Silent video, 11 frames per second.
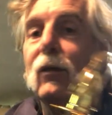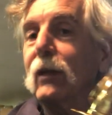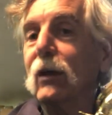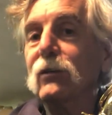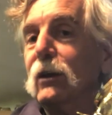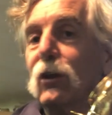
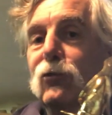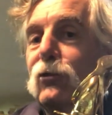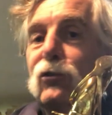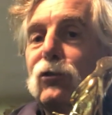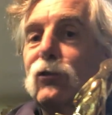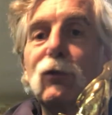That D is
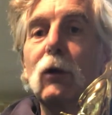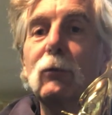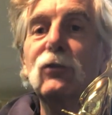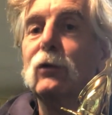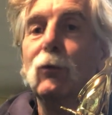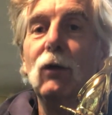just as firm
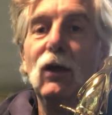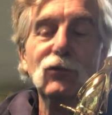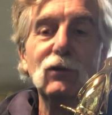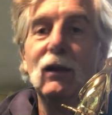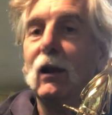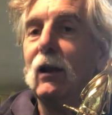as the
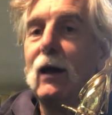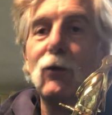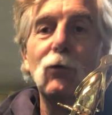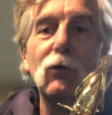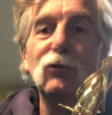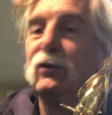rest. And a lot of
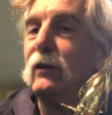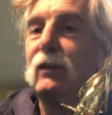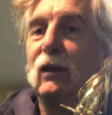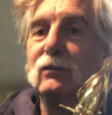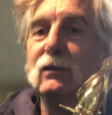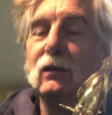horns, you hit
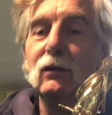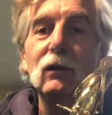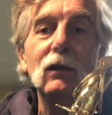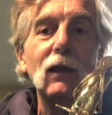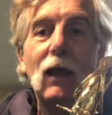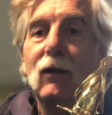that D,
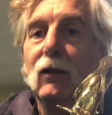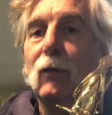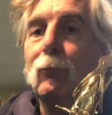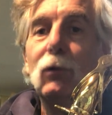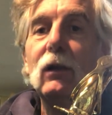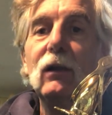and it
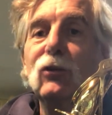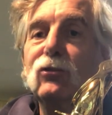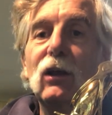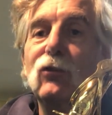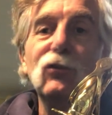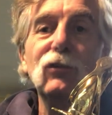completely
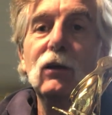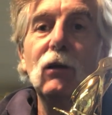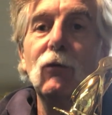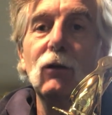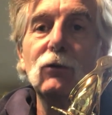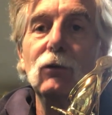changes the
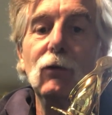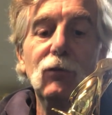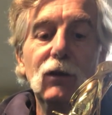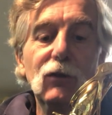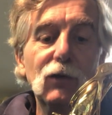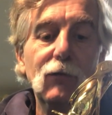character of
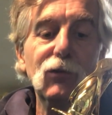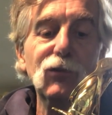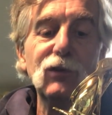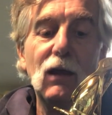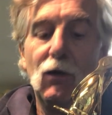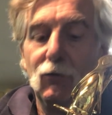the
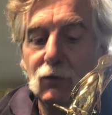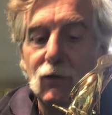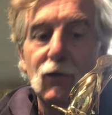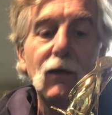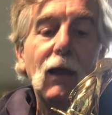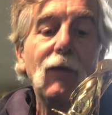sound.
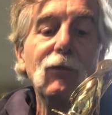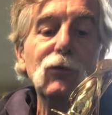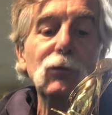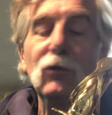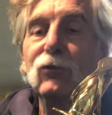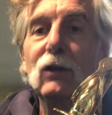And
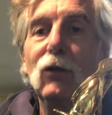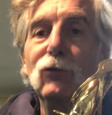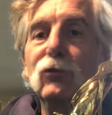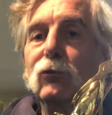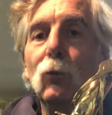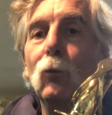this one sounds
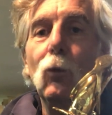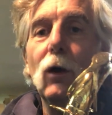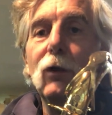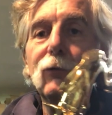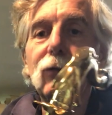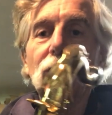just
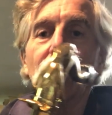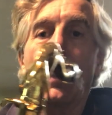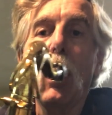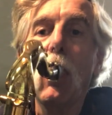wonderful.